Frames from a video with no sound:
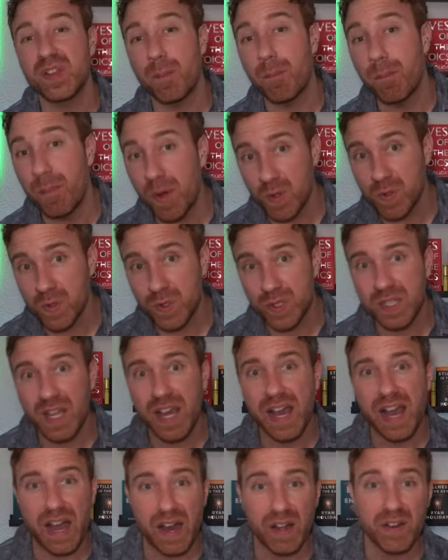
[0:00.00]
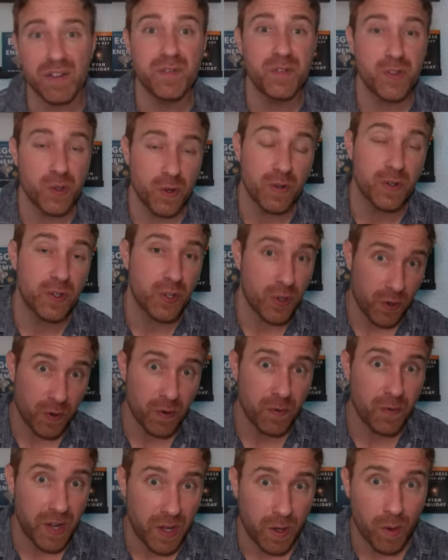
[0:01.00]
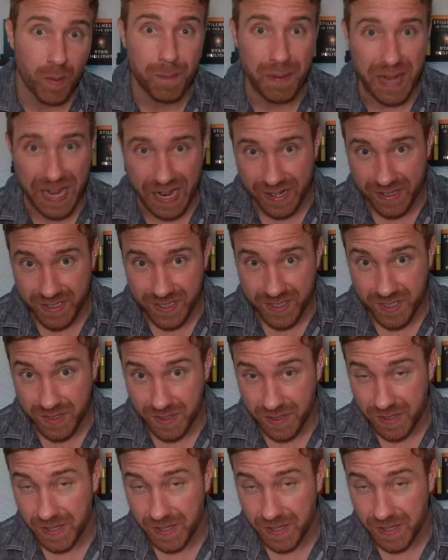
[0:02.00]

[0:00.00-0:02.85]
the most out of your Eurail pass.